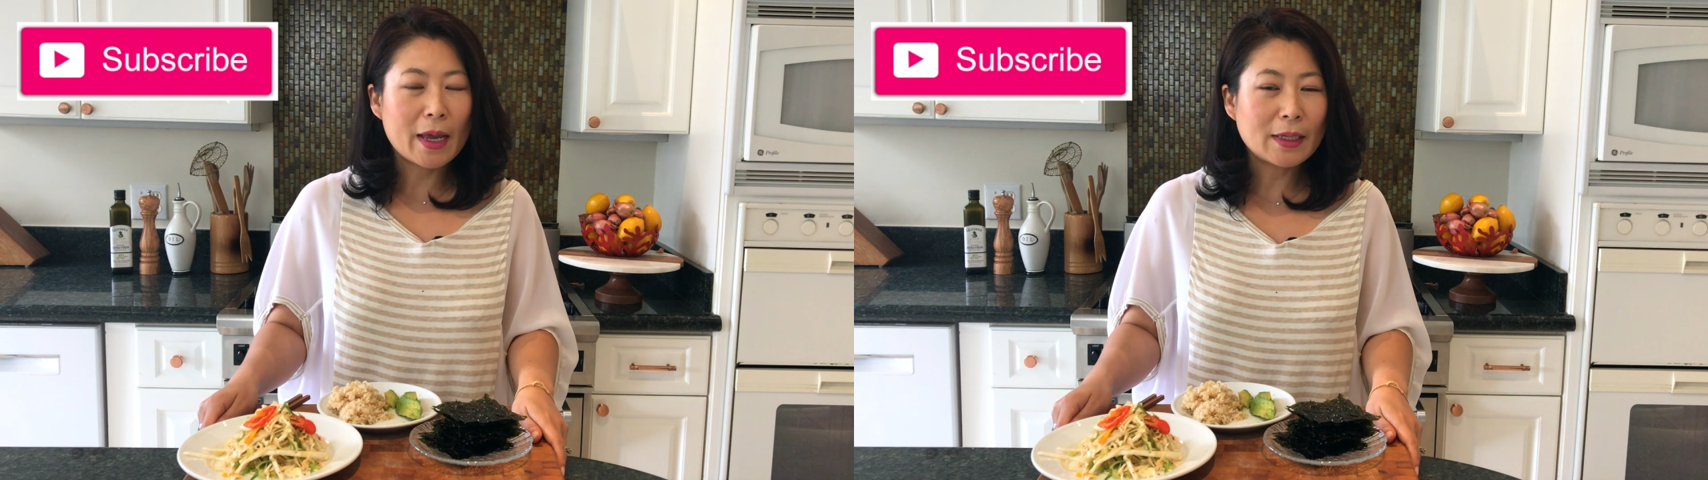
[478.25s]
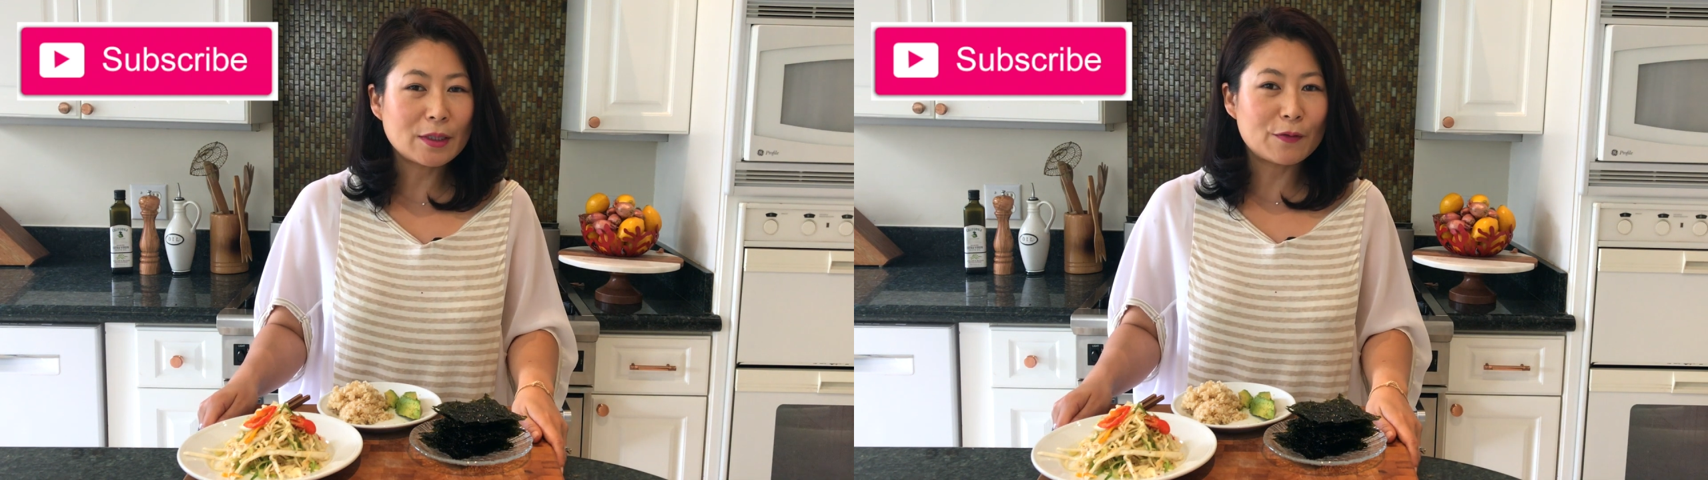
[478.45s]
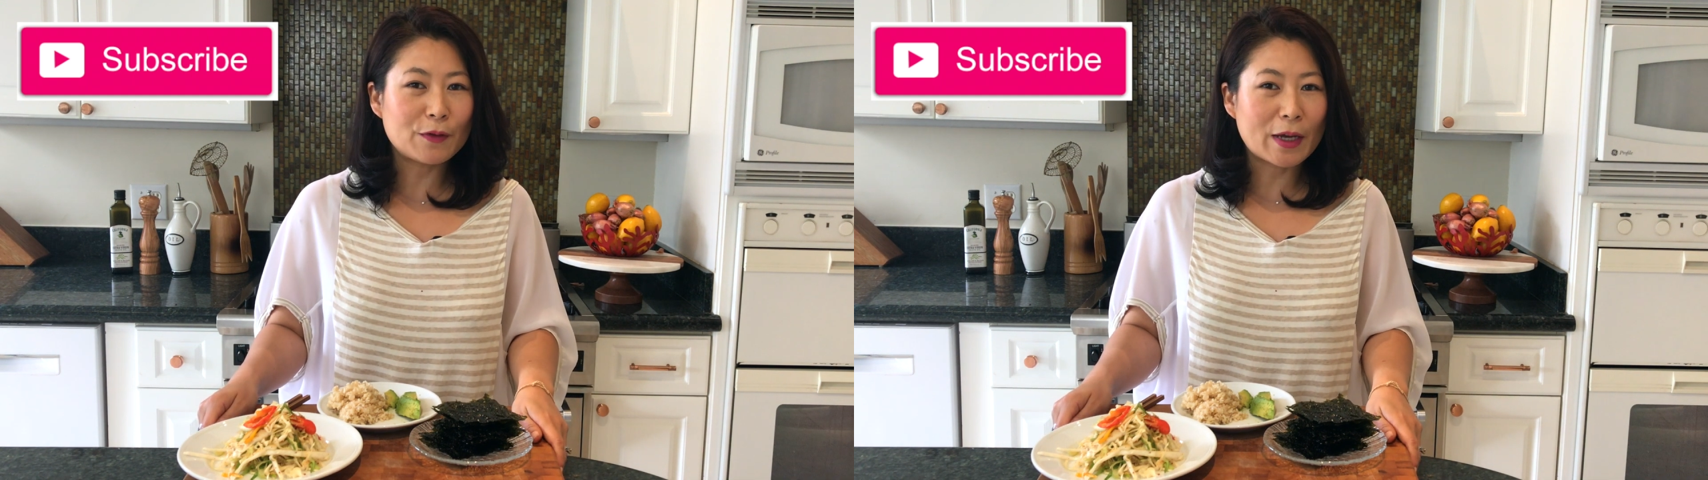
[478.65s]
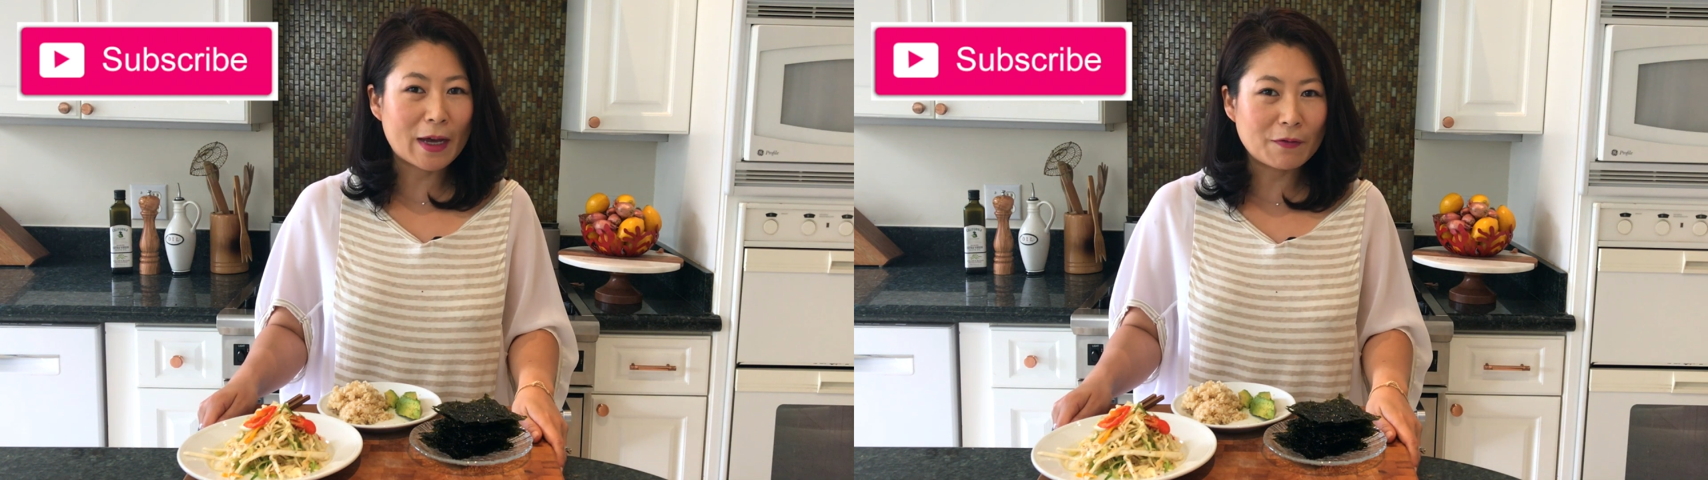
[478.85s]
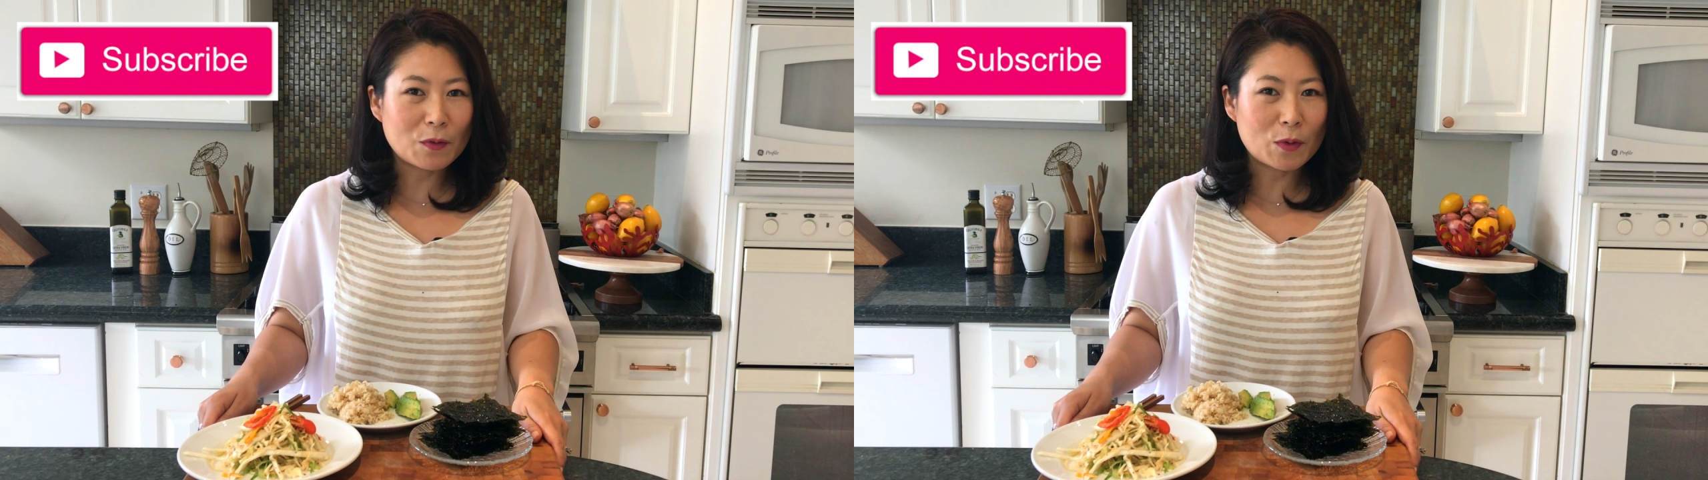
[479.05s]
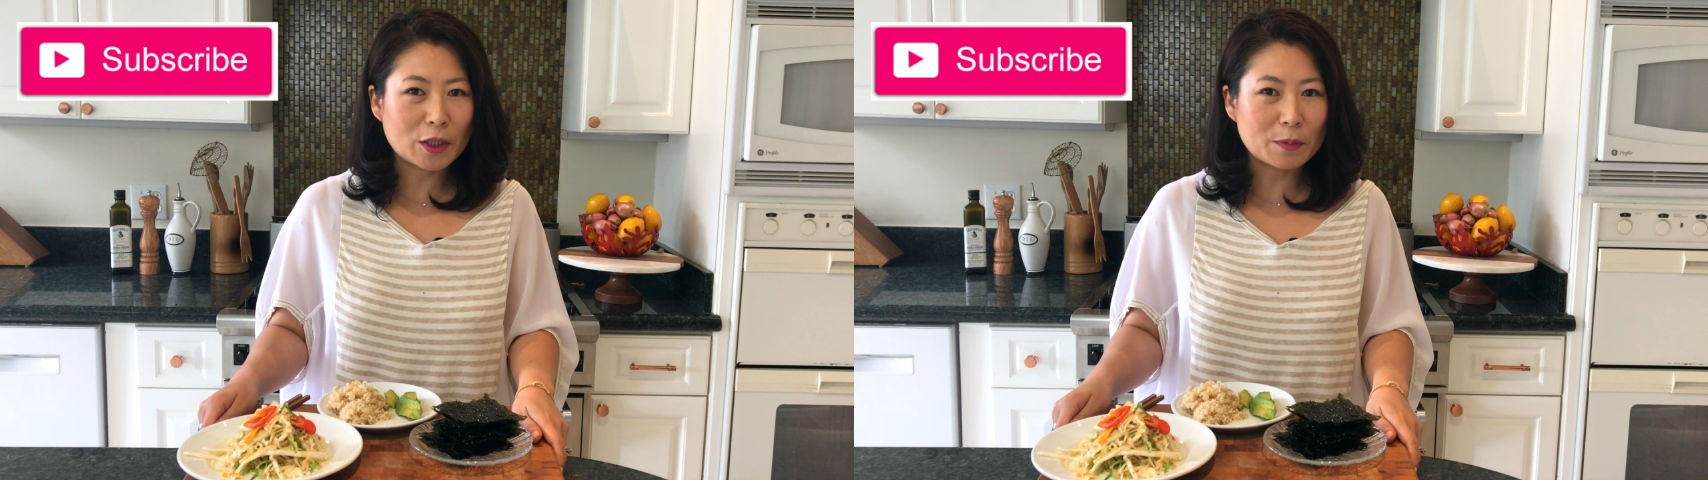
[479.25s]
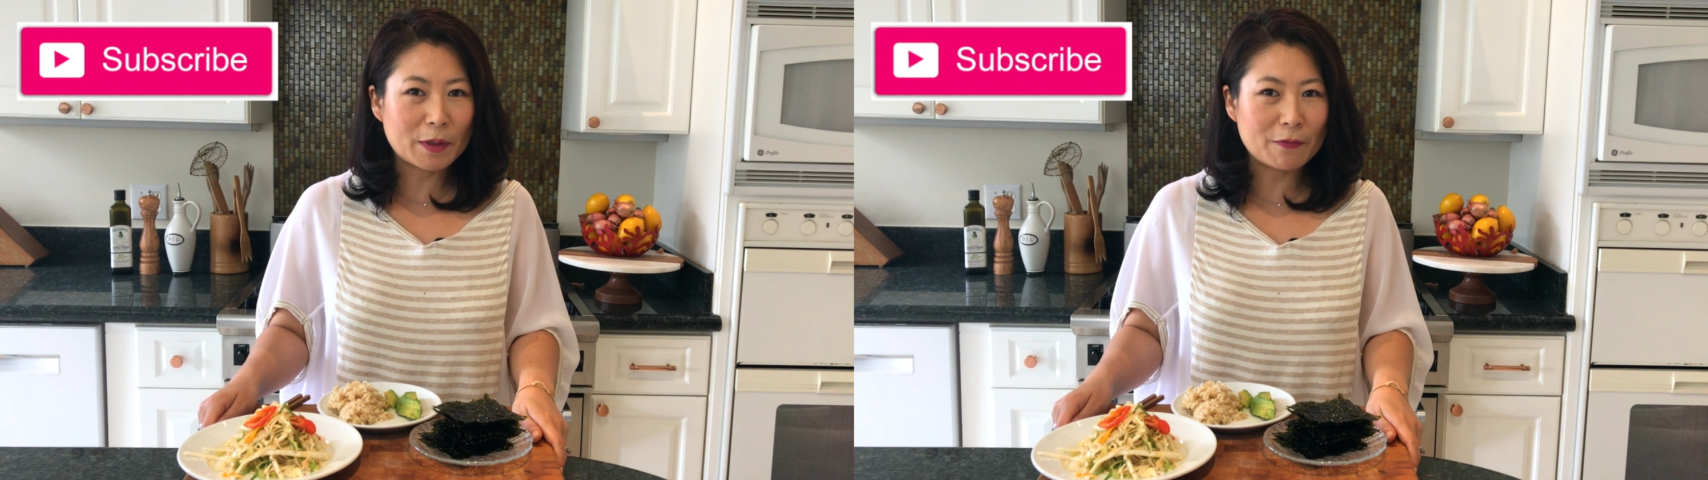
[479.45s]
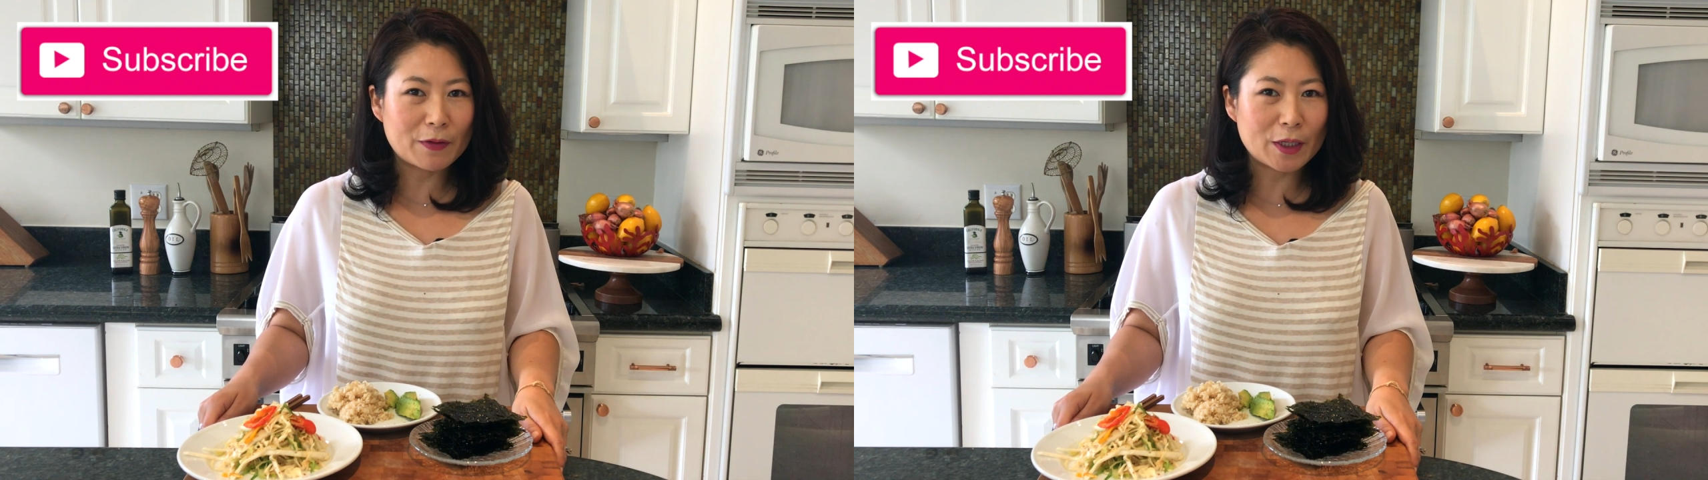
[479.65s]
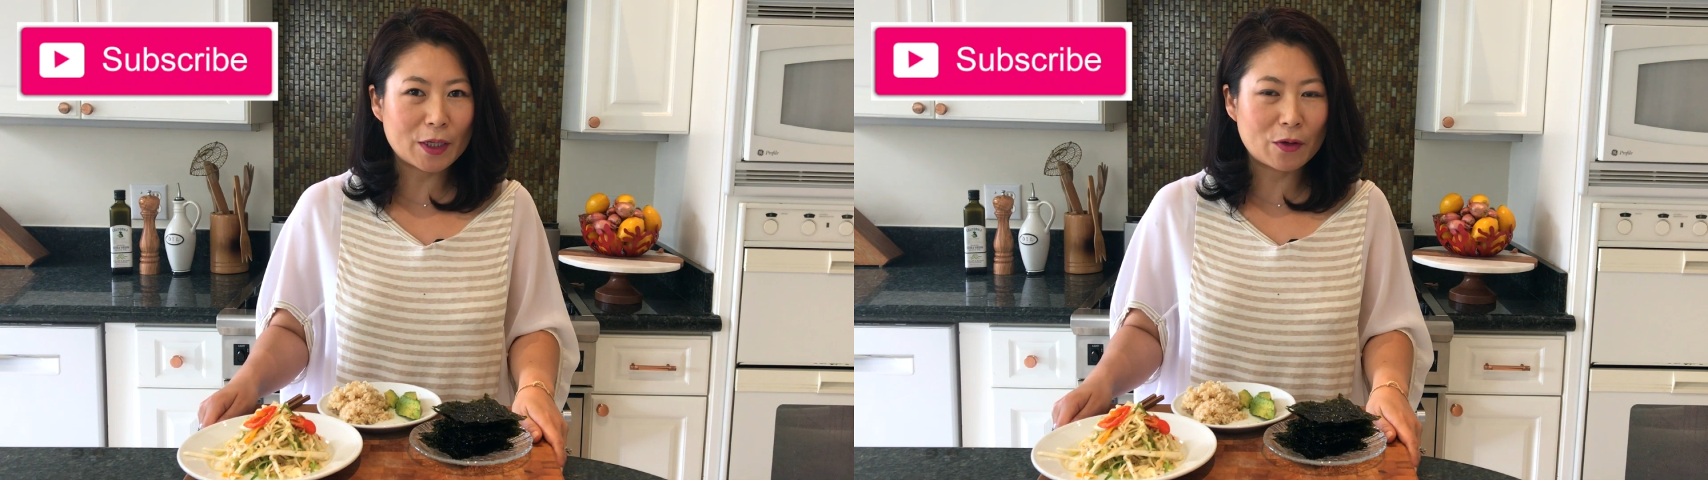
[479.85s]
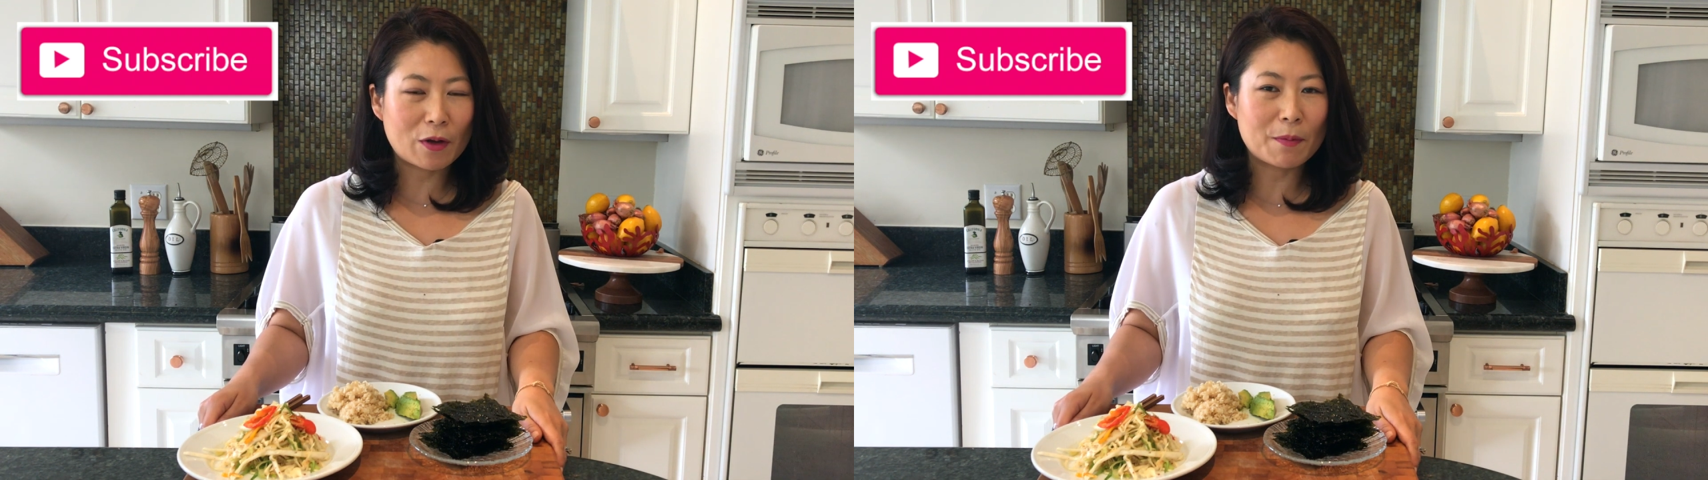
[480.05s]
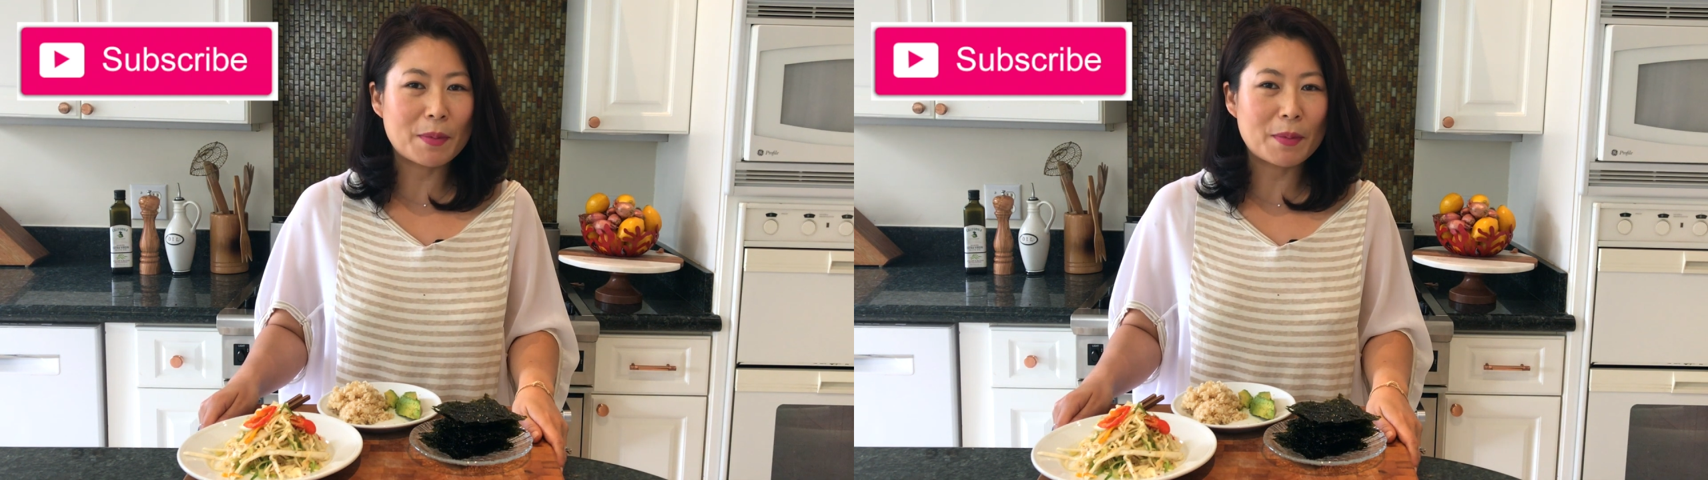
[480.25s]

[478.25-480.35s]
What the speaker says: And if you haven't watched my video on